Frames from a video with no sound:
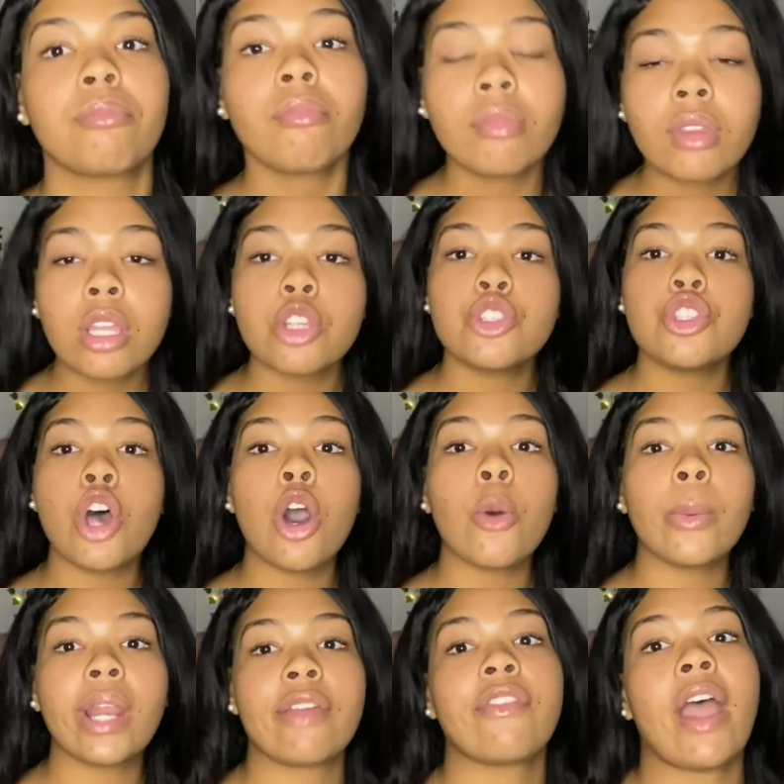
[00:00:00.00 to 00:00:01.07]
So
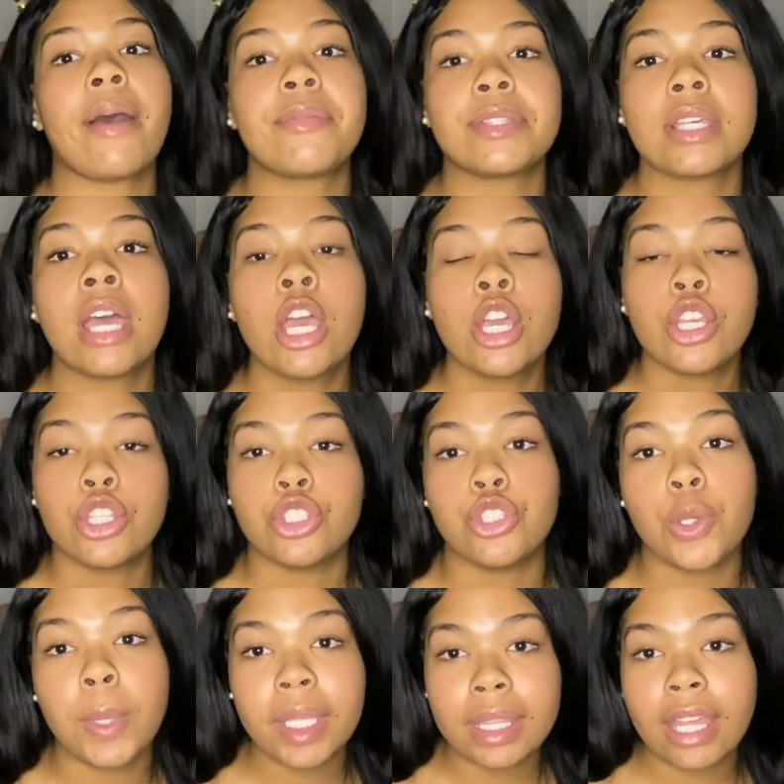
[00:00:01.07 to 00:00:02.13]
whenever I was
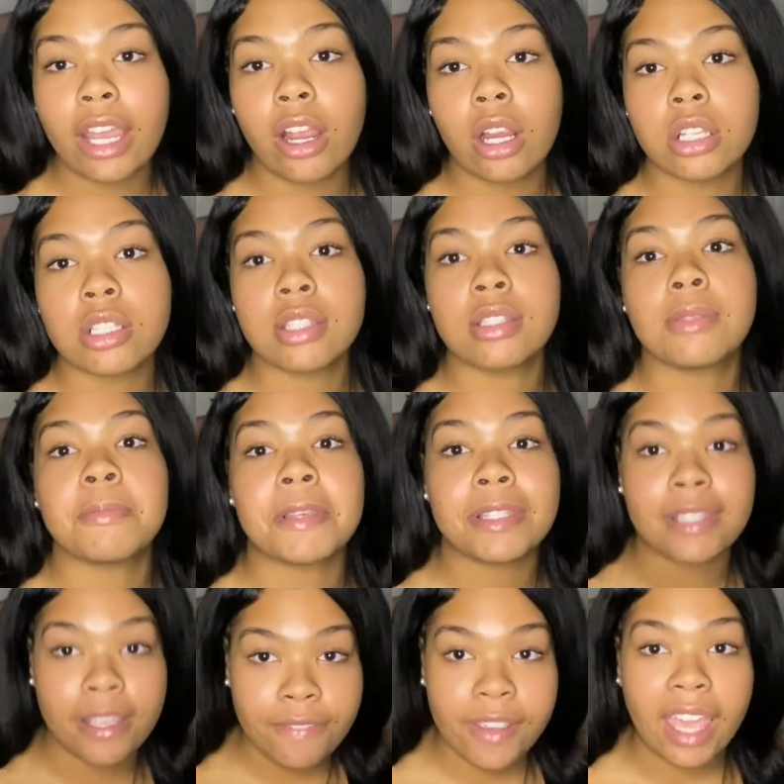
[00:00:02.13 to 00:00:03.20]
doing their
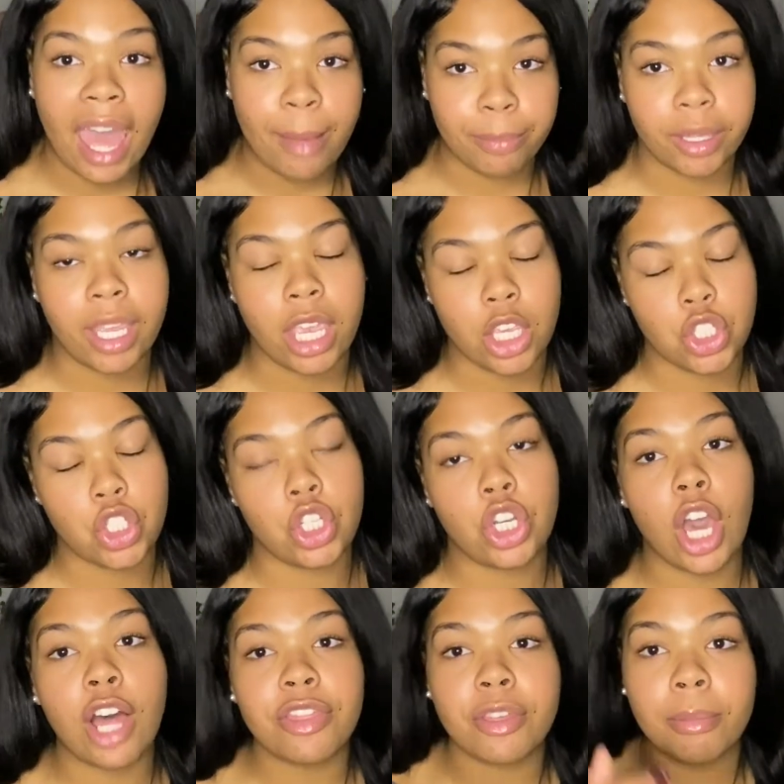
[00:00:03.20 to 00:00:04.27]
specific application,
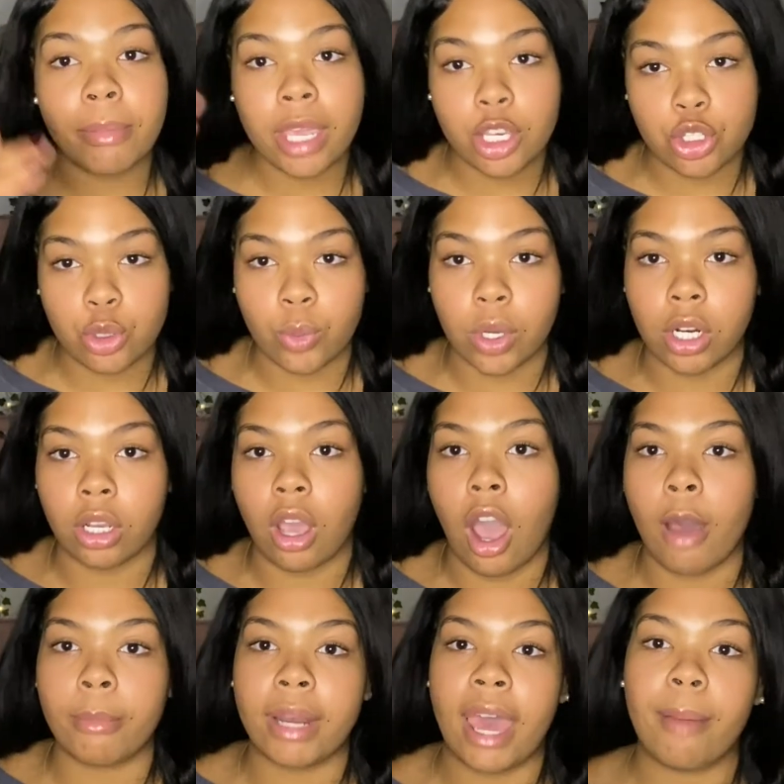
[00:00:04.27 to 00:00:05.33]
not the major one on
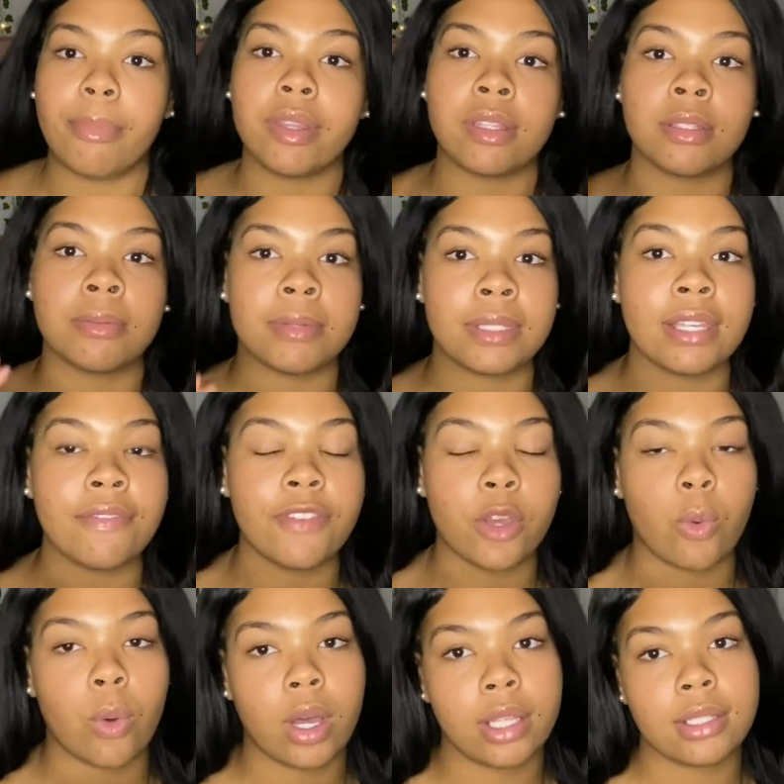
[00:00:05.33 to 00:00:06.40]
Common App, but the specific
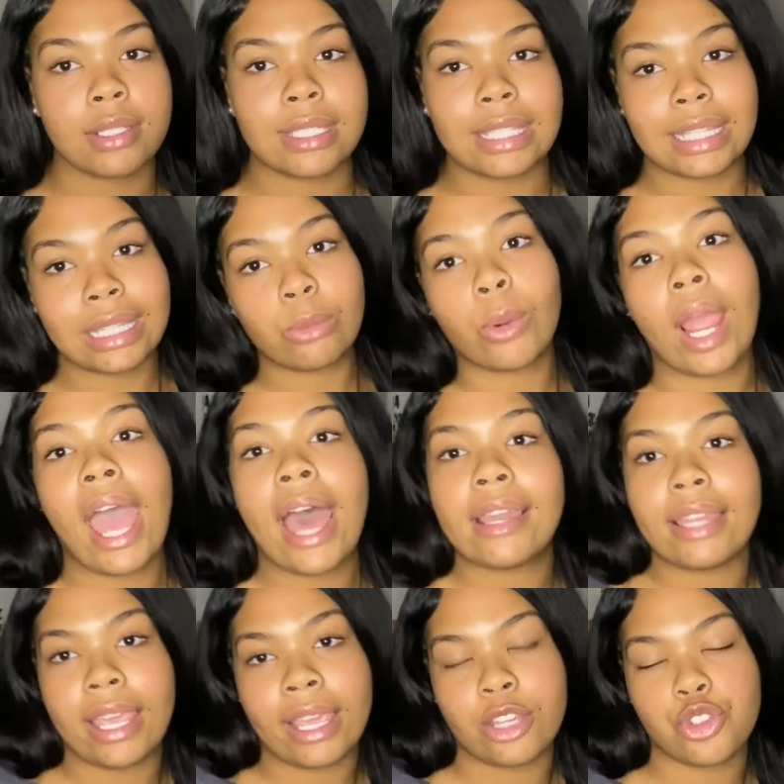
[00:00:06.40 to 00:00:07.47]
ones where I had to
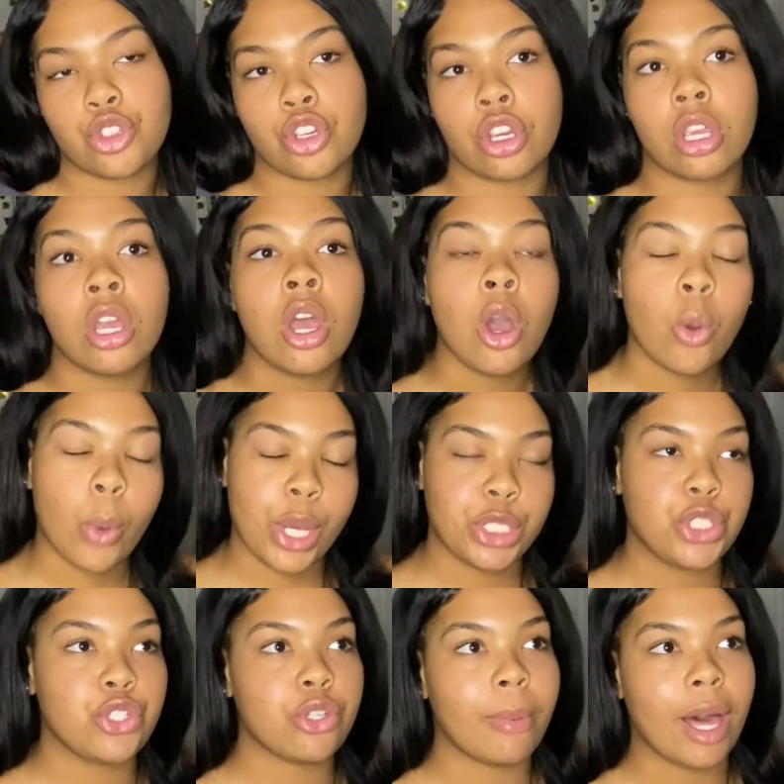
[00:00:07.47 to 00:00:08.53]
answer
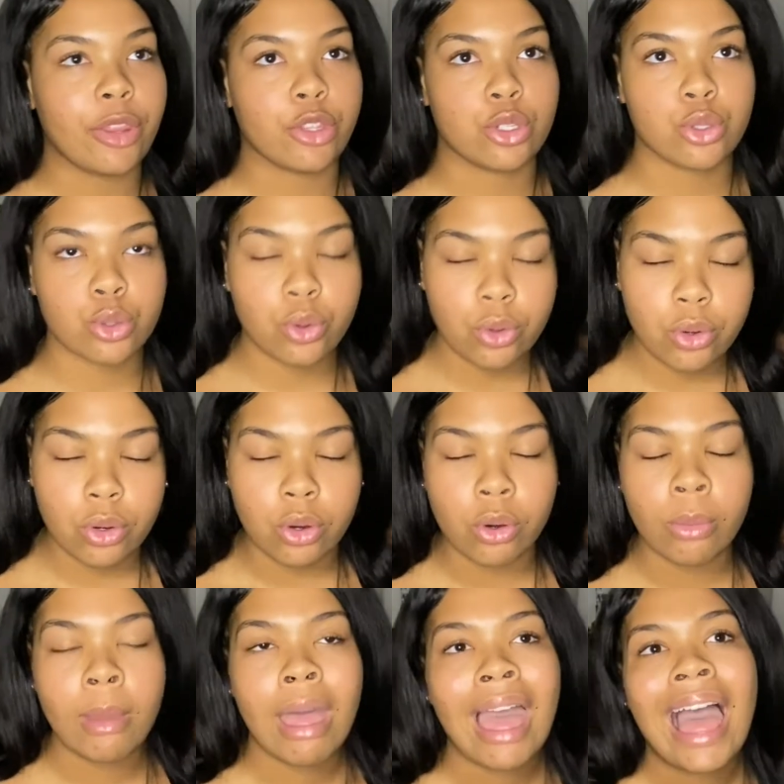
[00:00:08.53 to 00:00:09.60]
questions about the school,
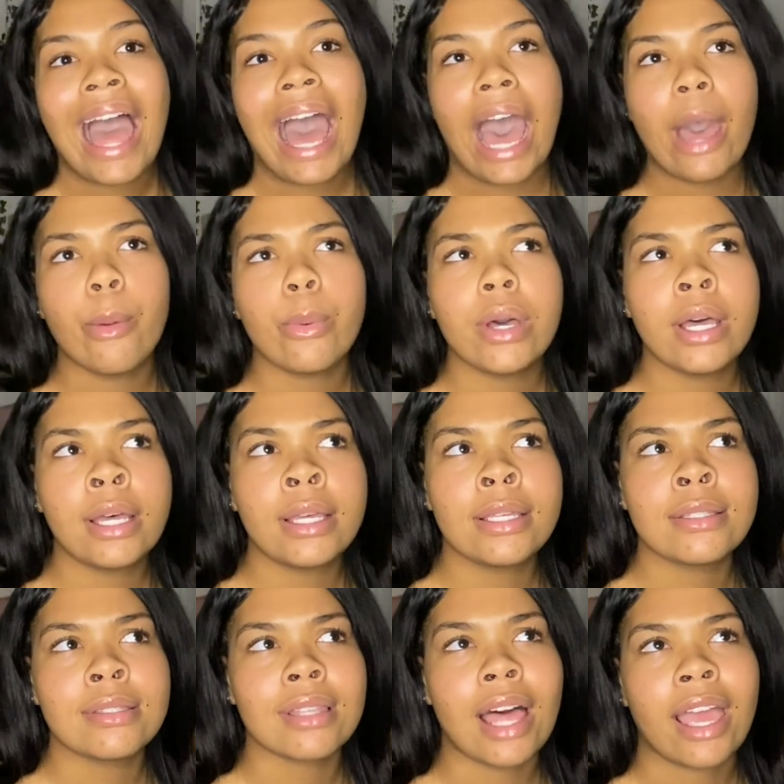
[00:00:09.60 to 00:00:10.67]
I
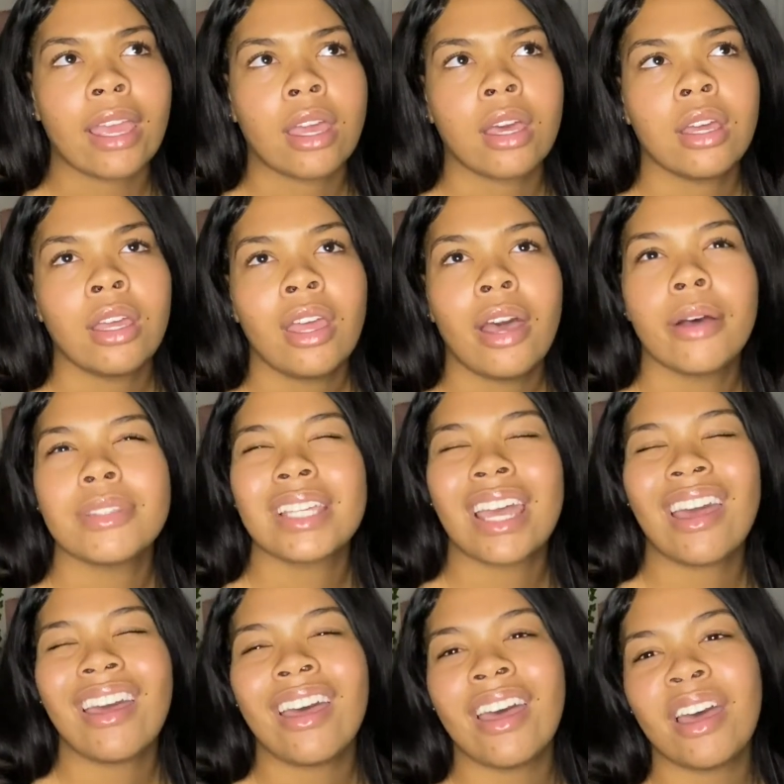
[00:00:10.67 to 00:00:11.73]
was like,
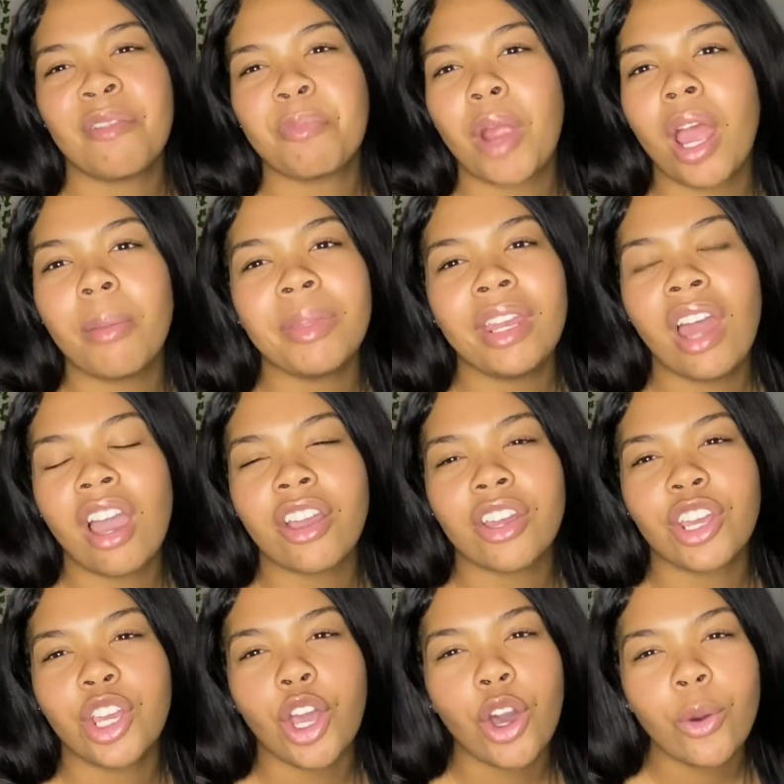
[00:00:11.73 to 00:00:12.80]
I'm probably not gonna
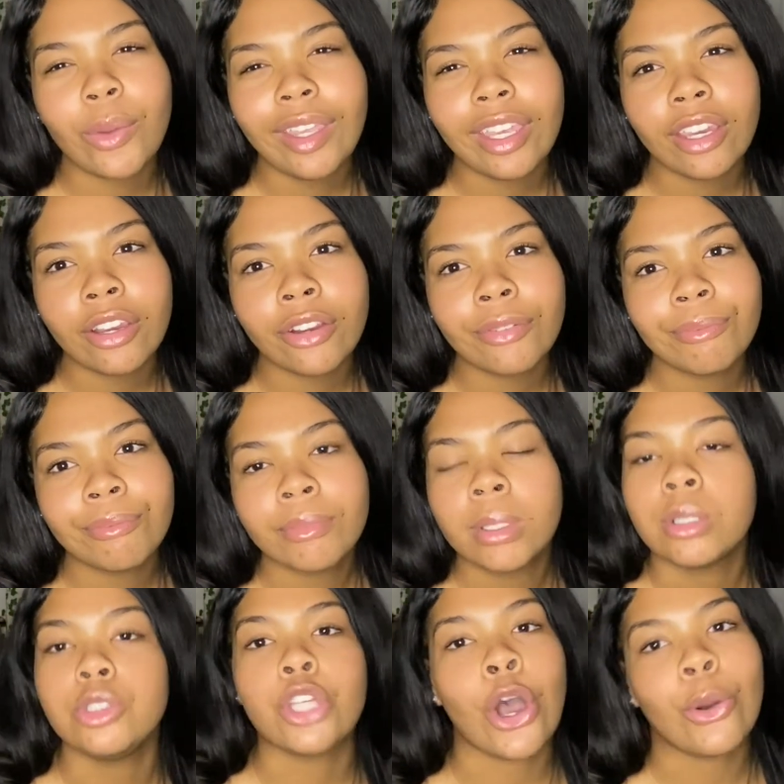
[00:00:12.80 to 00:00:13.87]
go here.
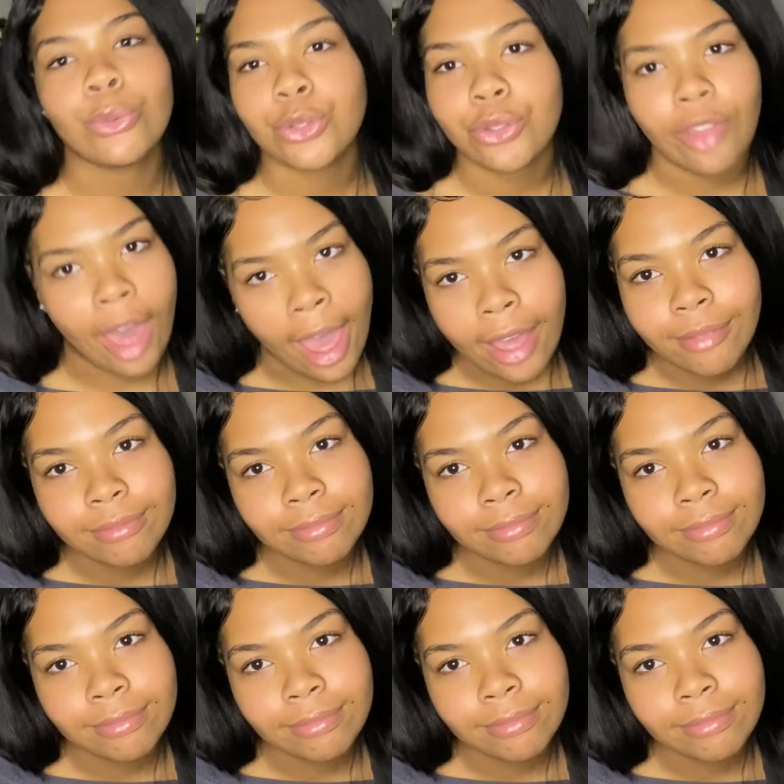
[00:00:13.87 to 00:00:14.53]
Don't do that.